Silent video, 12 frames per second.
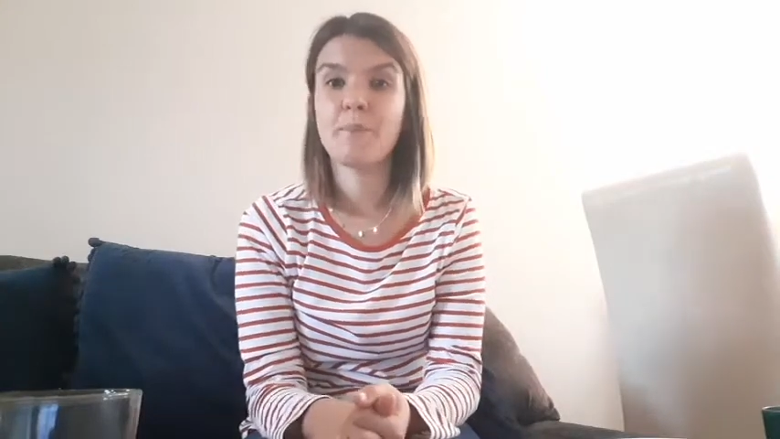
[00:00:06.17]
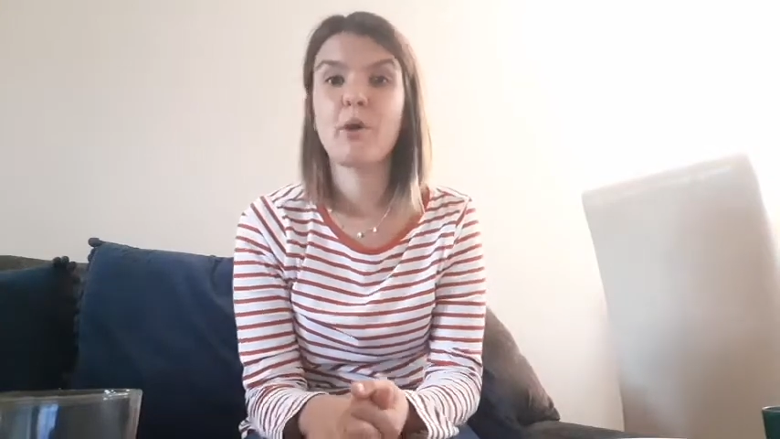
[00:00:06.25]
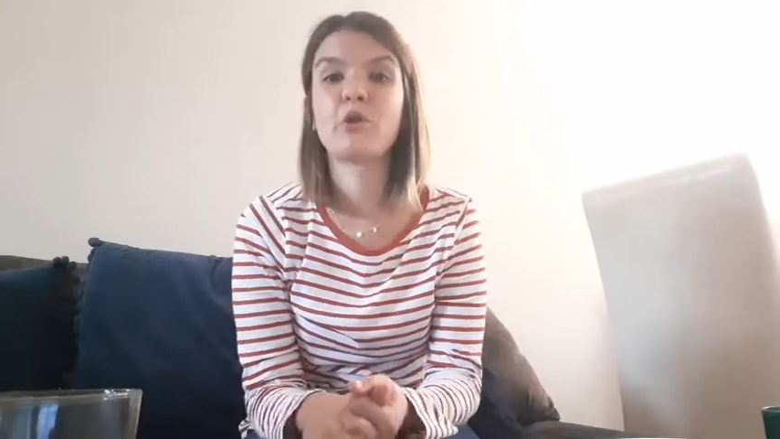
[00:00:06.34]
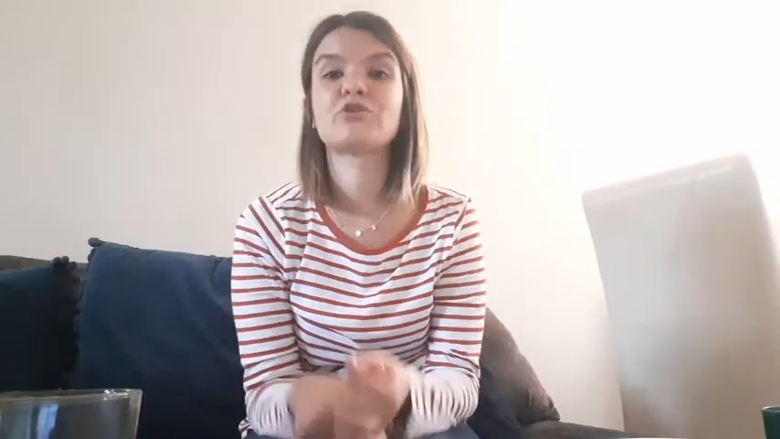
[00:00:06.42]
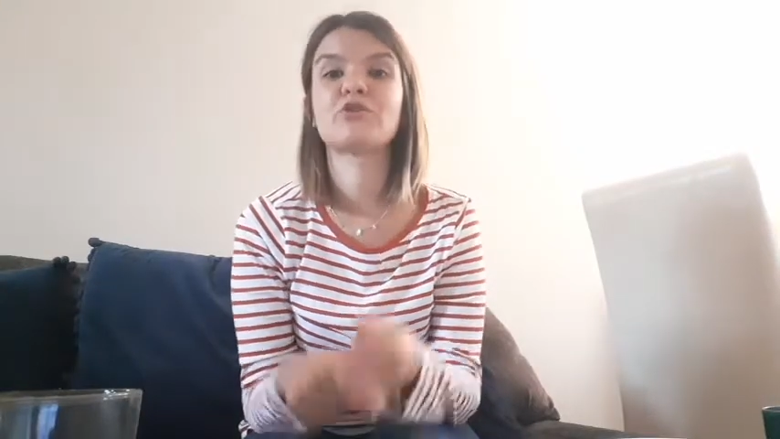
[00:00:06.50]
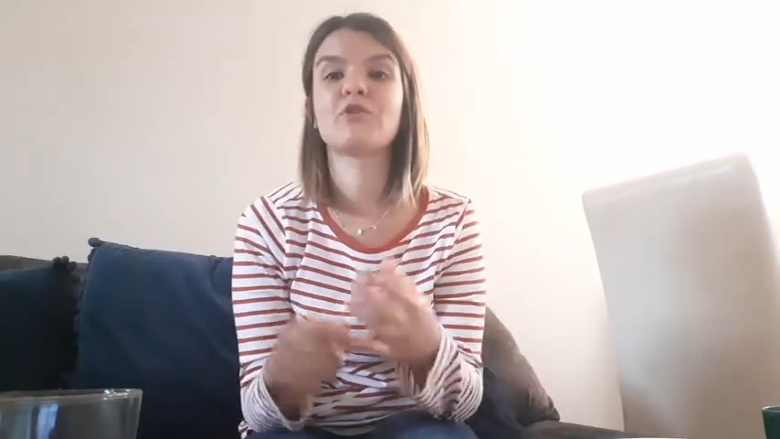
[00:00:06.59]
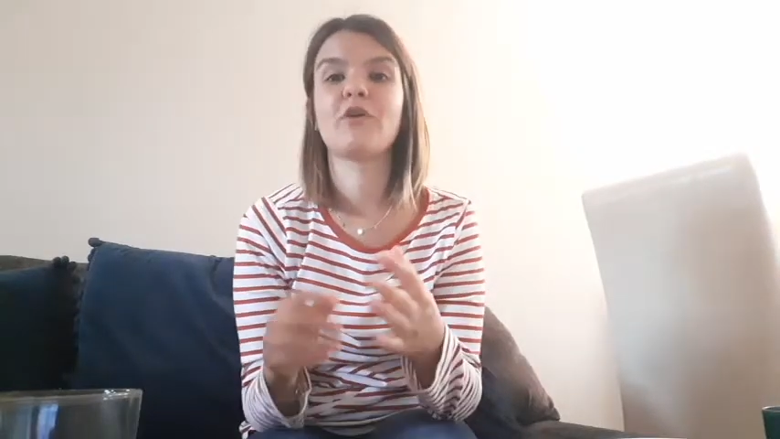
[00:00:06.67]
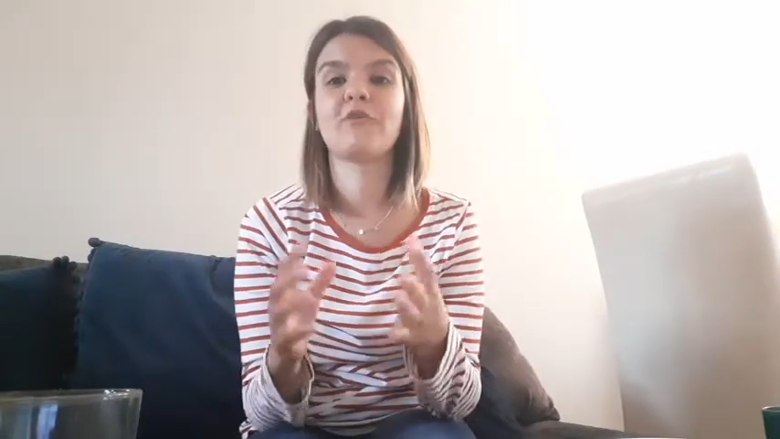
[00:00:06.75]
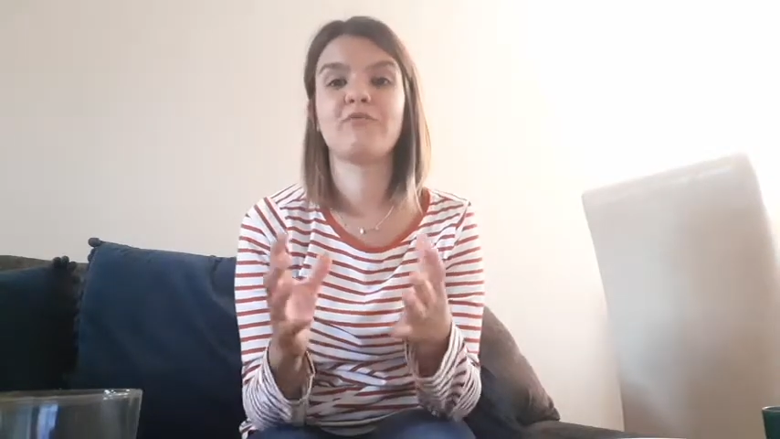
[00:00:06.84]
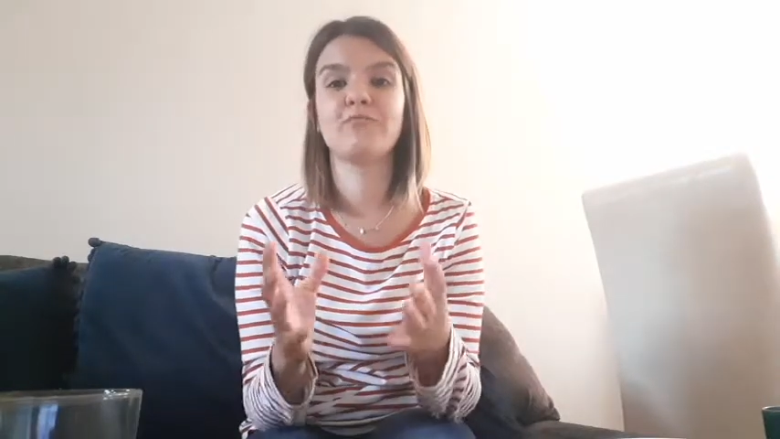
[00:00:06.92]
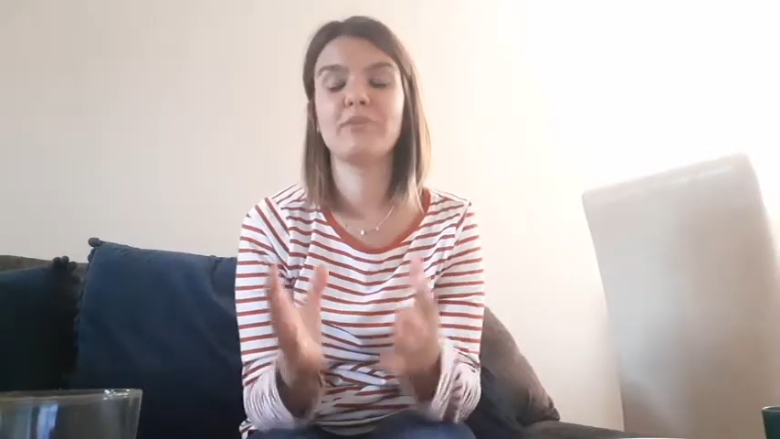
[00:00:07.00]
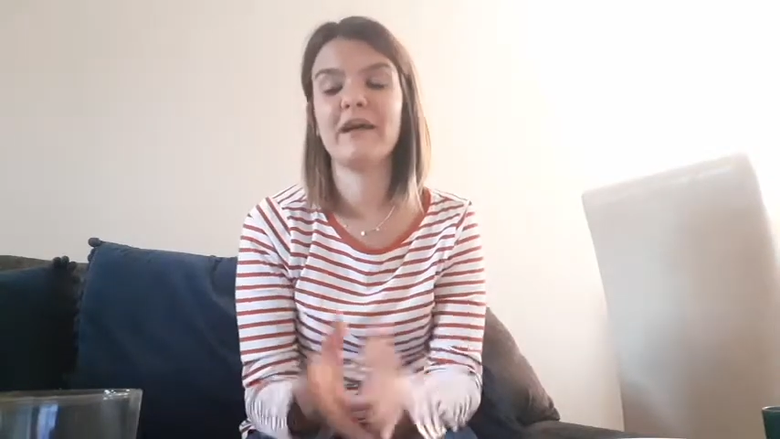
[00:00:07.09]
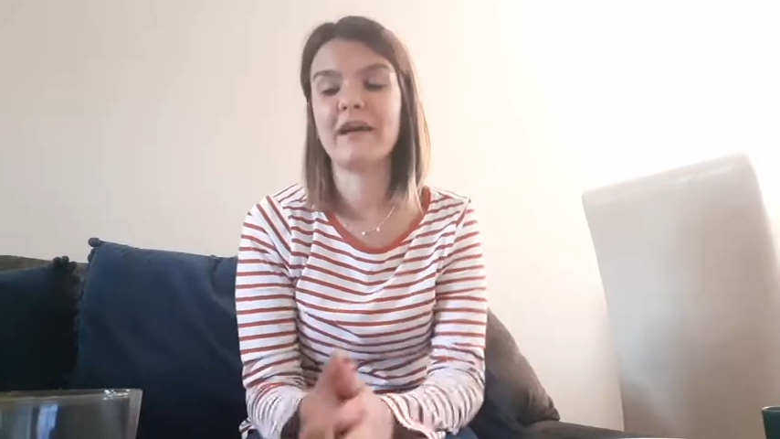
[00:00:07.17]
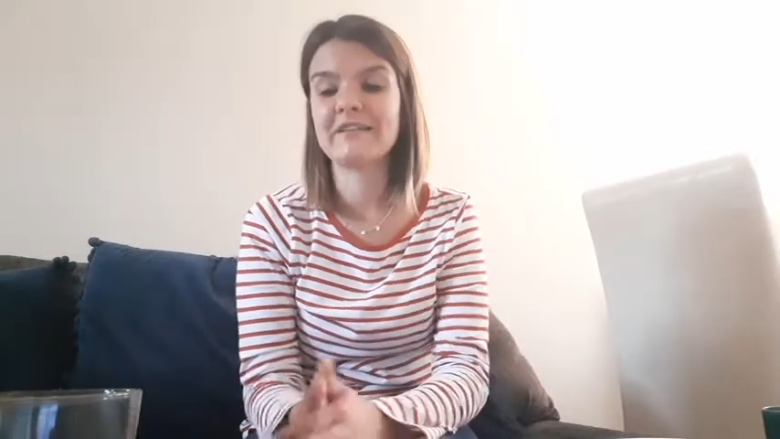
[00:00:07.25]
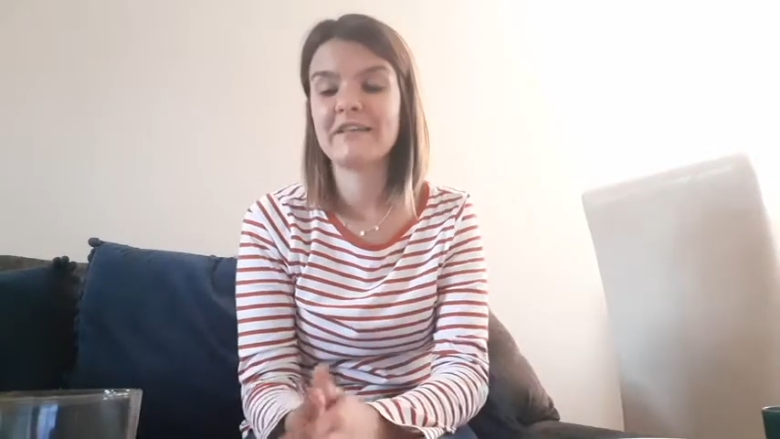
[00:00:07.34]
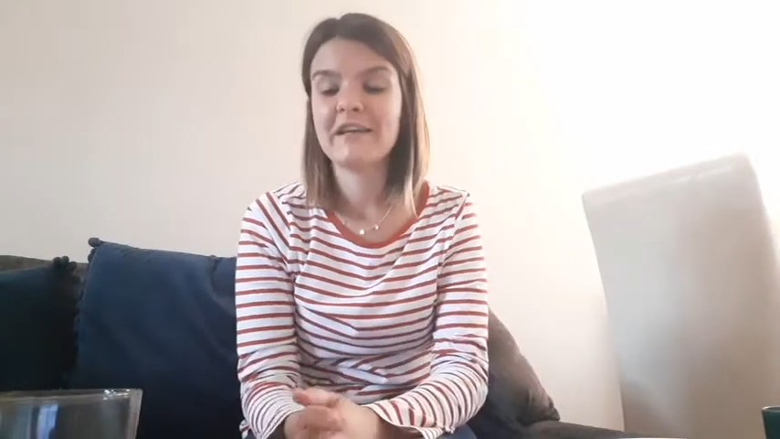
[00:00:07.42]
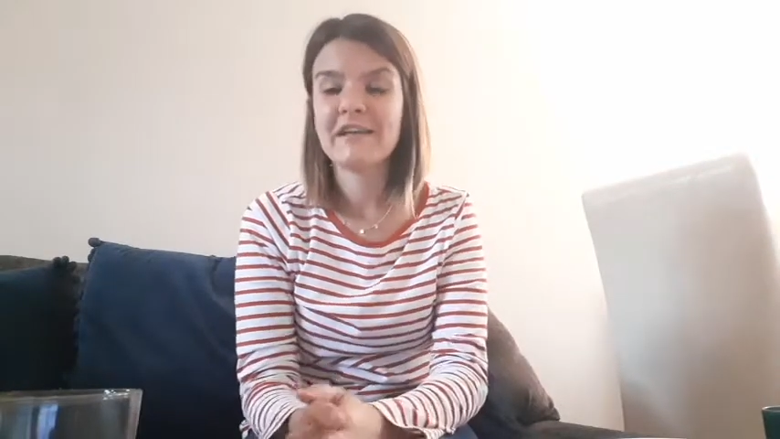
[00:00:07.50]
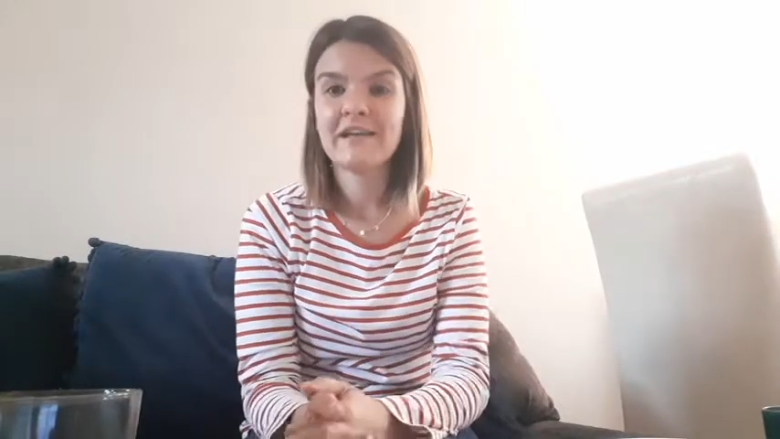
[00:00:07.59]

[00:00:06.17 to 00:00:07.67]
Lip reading: model of blood.